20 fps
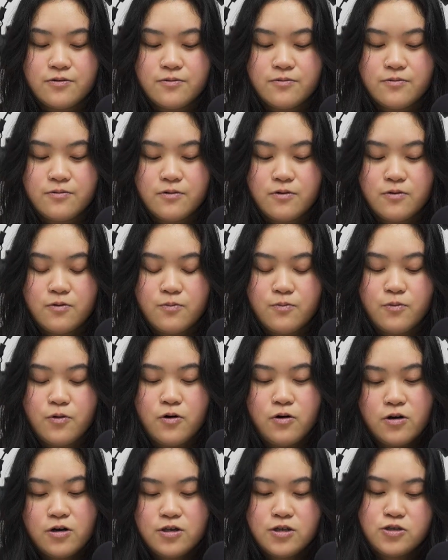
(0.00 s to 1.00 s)
something
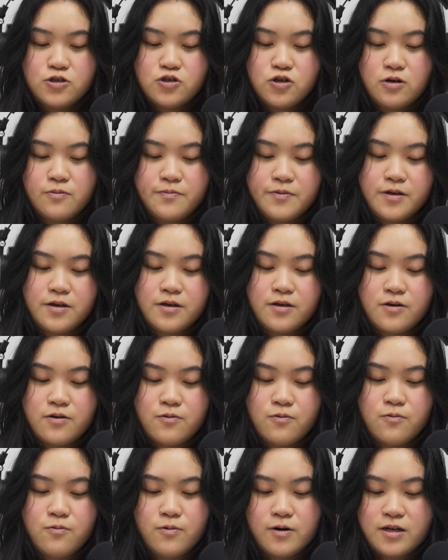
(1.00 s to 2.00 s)
that you deem a success
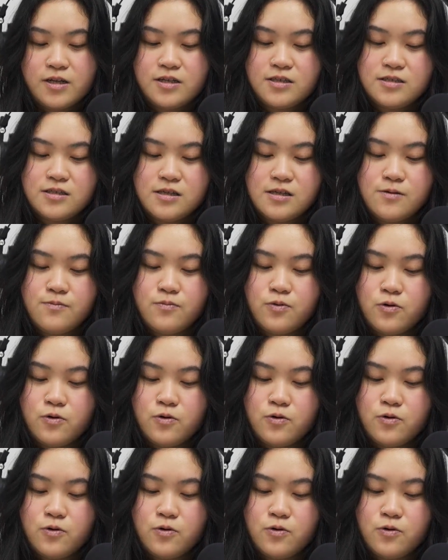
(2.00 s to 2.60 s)
or failure.